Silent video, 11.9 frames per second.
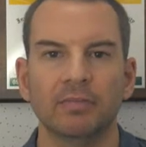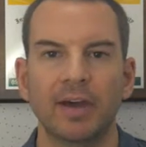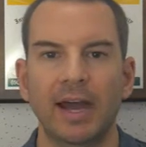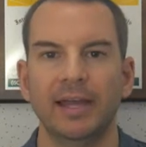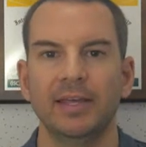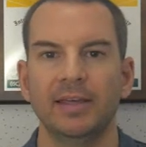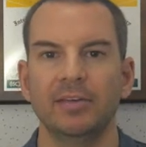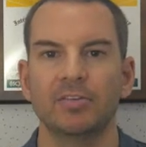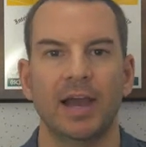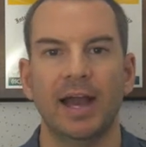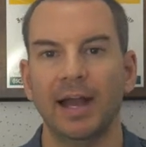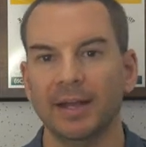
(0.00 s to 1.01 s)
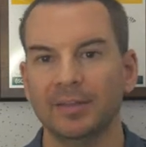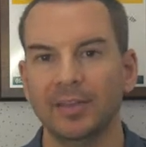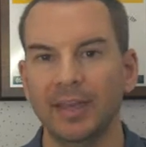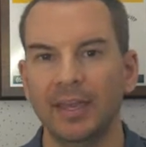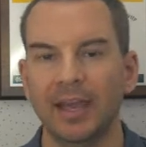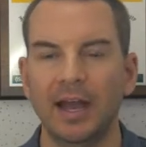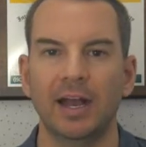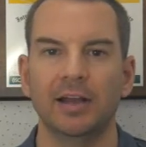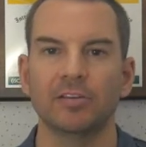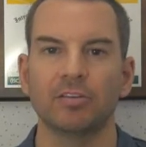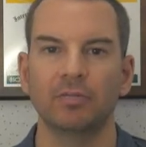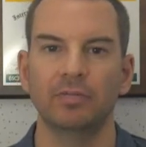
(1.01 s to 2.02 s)
That is acting
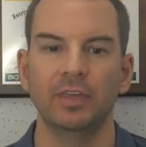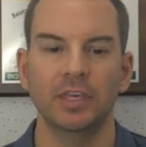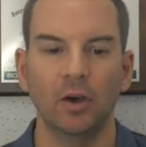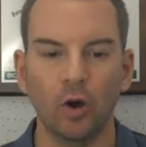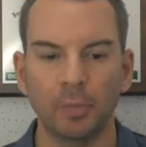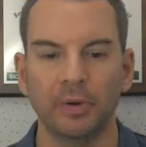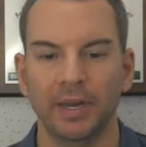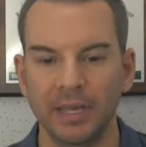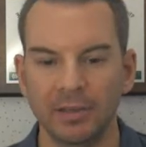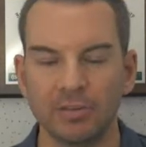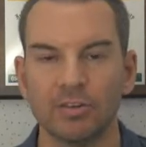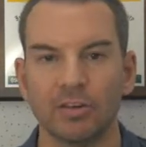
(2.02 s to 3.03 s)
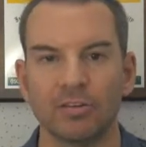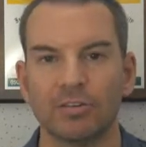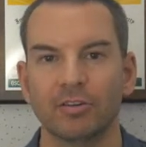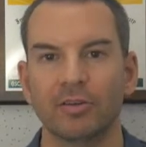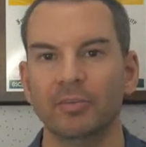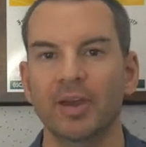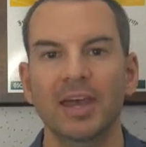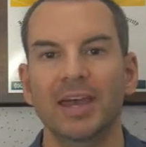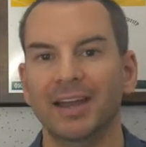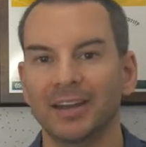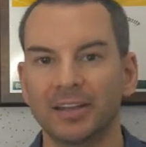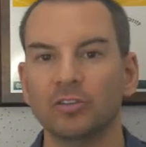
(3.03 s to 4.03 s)
as the operating system
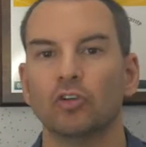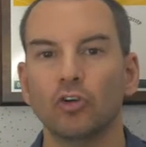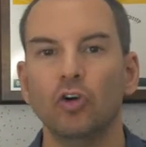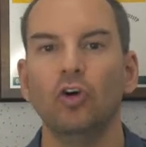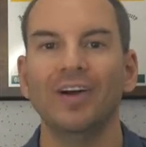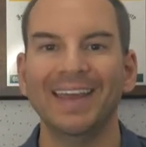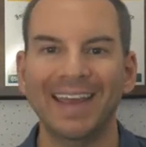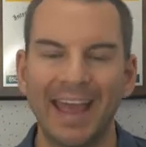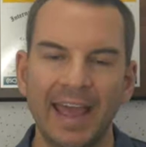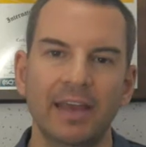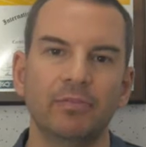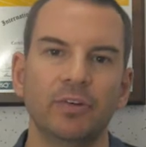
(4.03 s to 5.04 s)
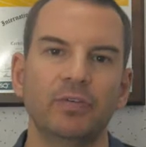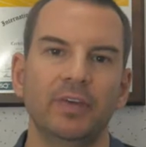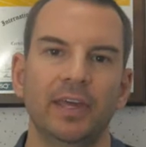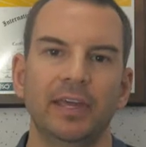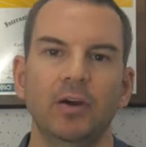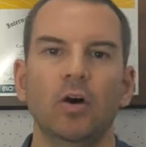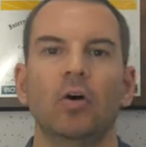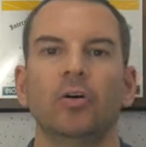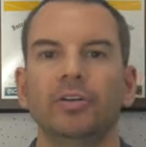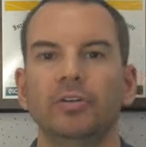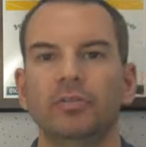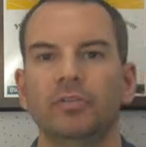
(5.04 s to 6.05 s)
and controlling everything
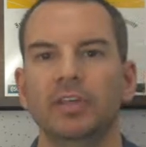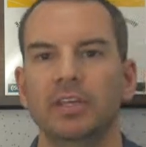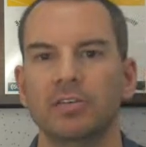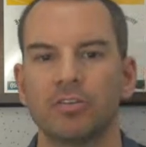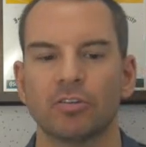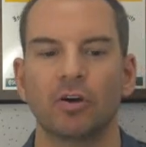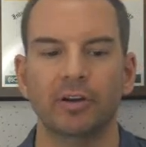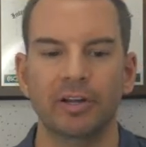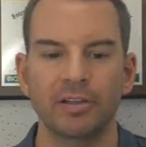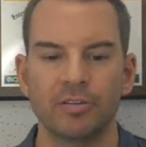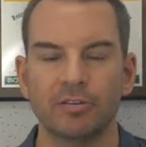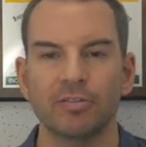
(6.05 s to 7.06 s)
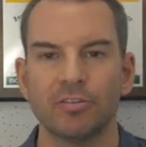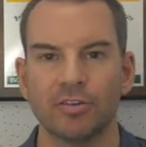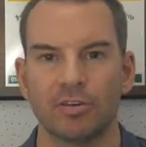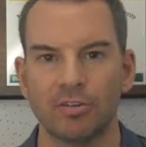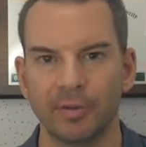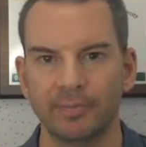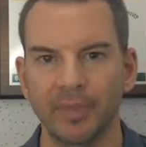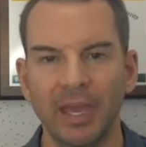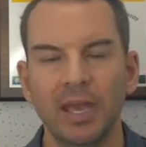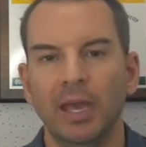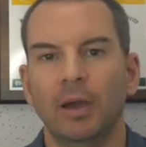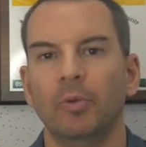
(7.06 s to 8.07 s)
on the storage system.
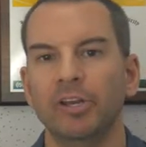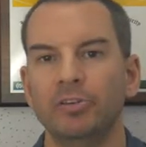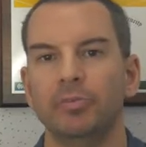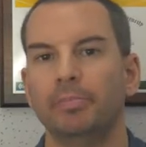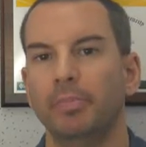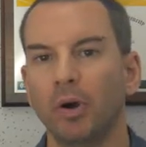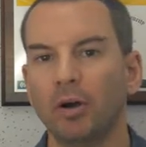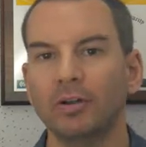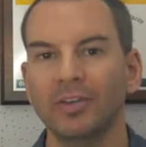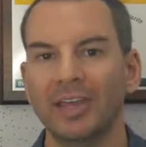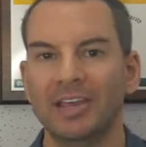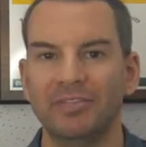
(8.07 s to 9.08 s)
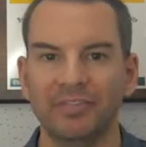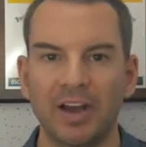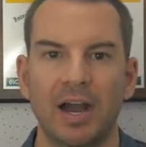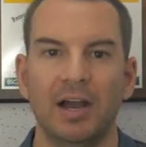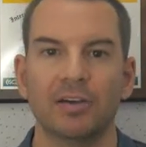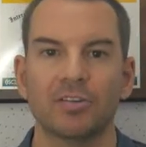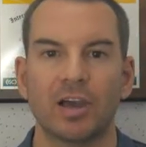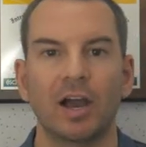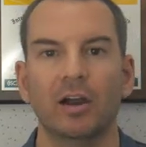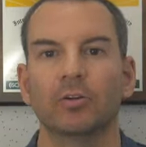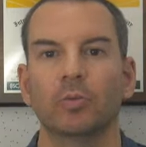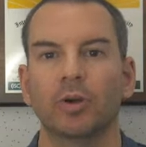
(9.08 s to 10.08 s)
And when you bought a FAS
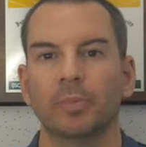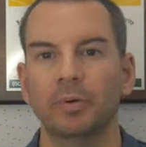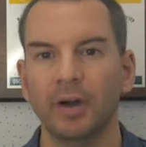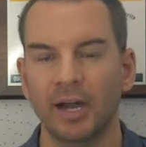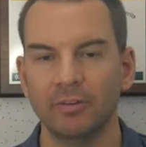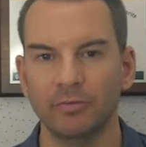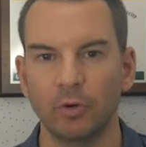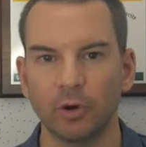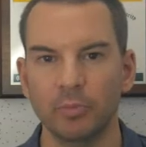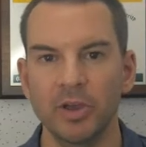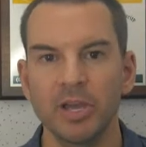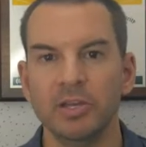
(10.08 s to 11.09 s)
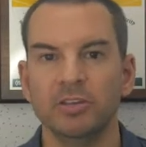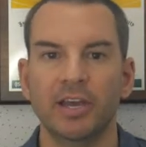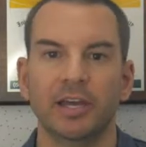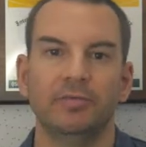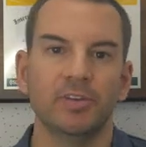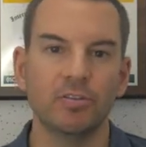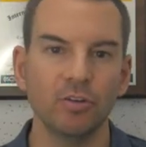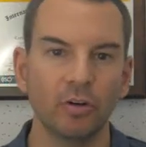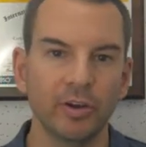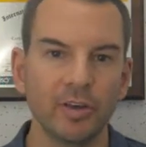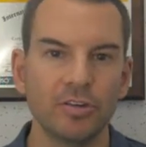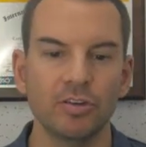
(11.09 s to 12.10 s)
hardware platform, you had the
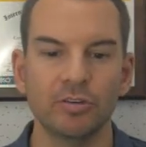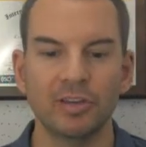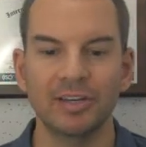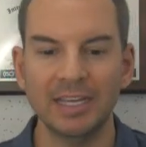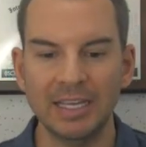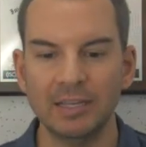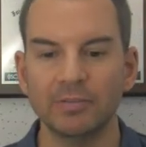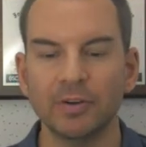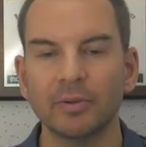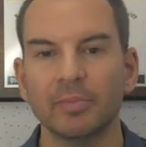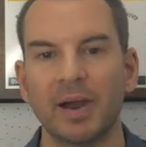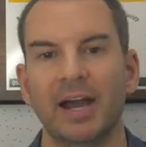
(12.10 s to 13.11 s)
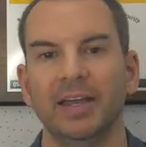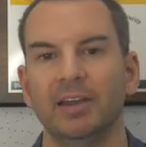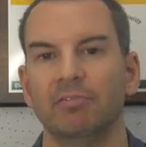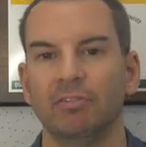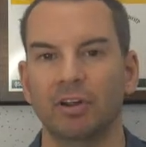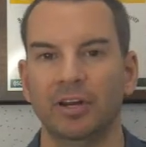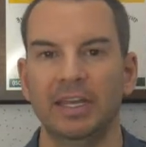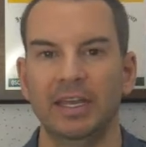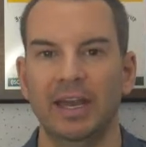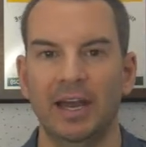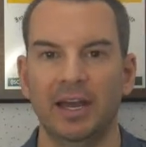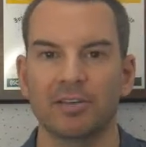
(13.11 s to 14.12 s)
choice you could either buy it
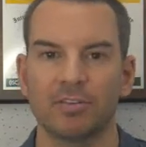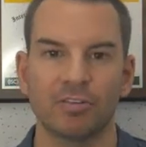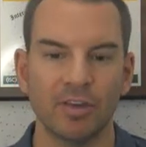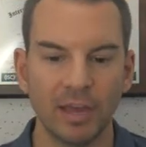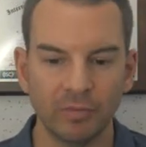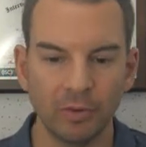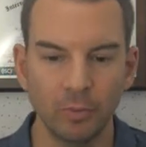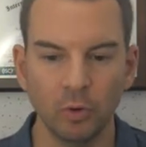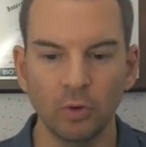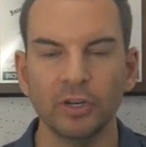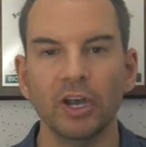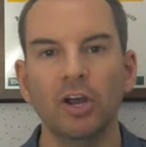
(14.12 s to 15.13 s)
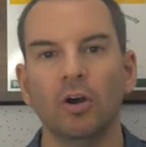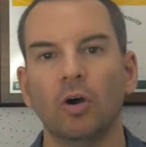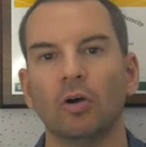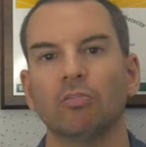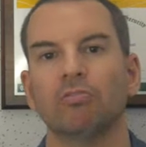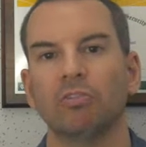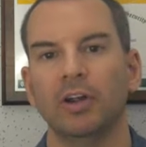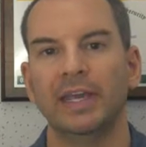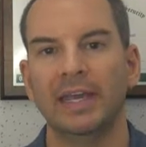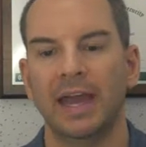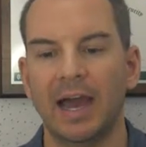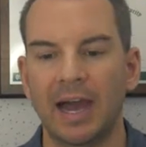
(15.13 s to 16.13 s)
running as 7 mode or
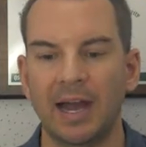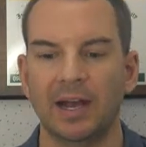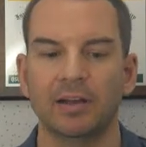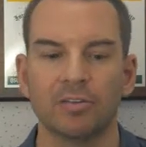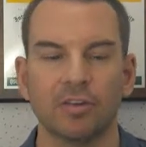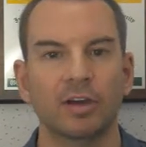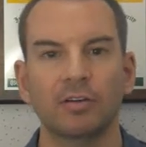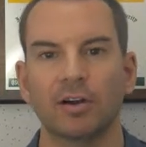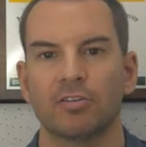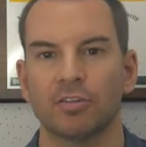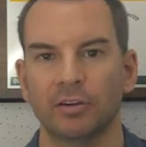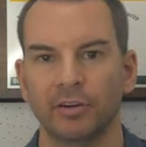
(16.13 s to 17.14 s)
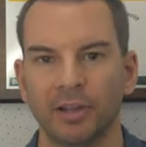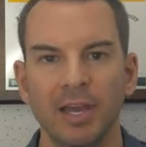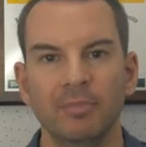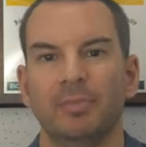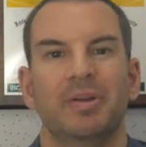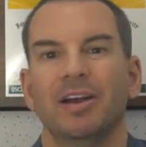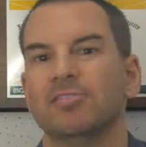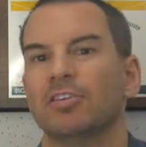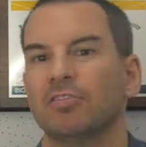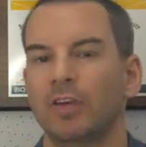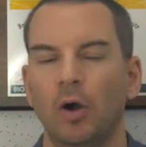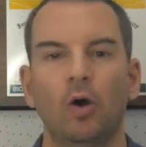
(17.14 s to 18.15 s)
running as clustered. Because
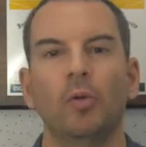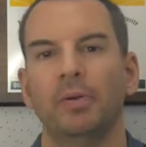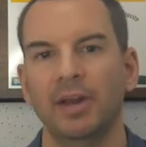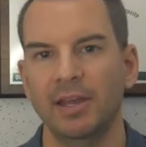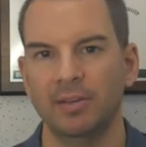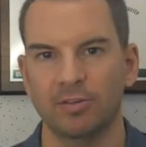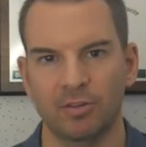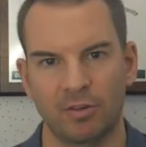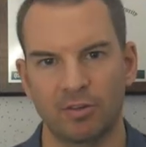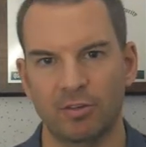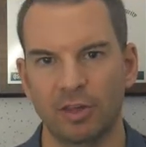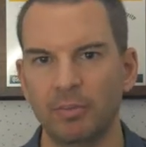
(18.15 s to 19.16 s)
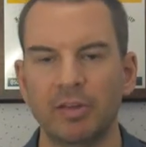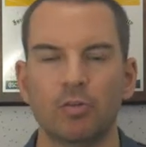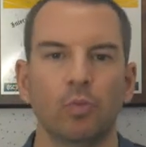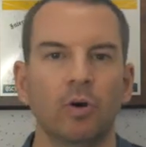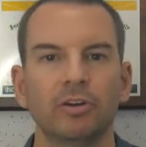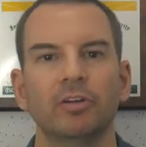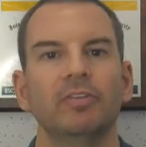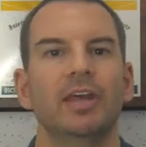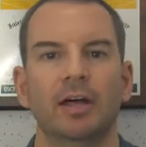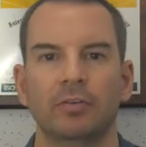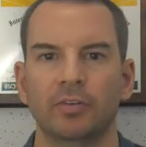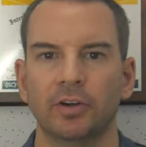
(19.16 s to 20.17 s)
it's the operating system, it's one or the
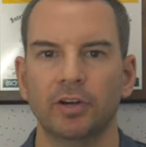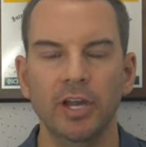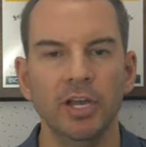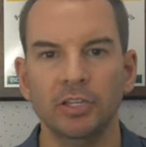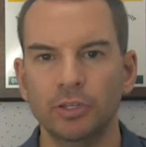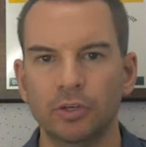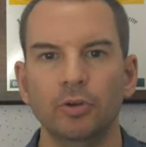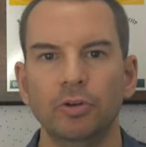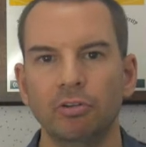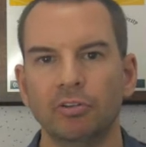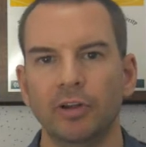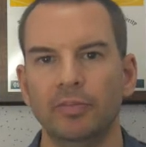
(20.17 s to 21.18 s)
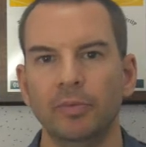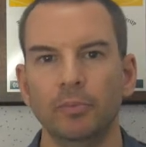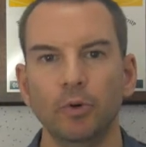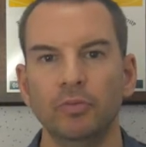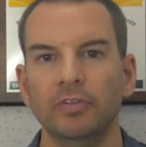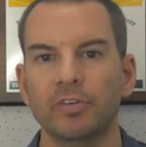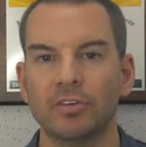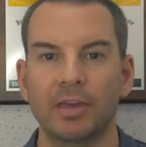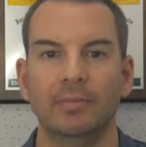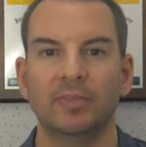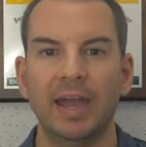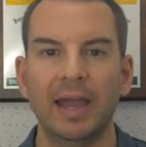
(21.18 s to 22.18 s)
other, you couldn't run them both at the
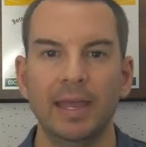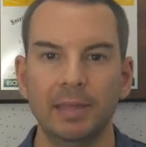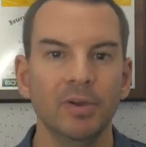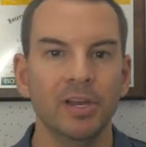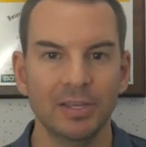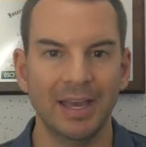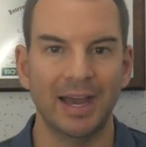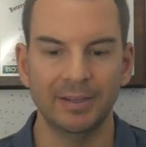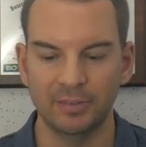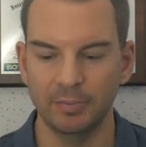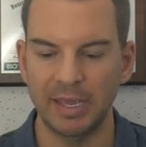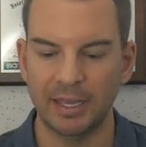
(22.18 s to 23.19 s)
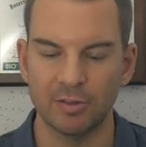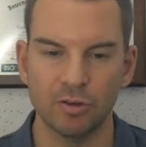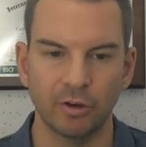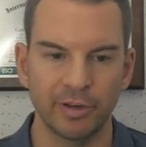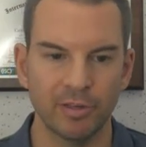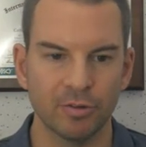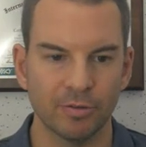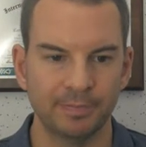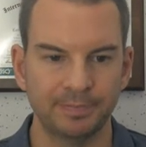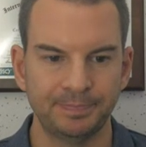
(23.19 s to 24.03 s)
same time, you had to make a choice.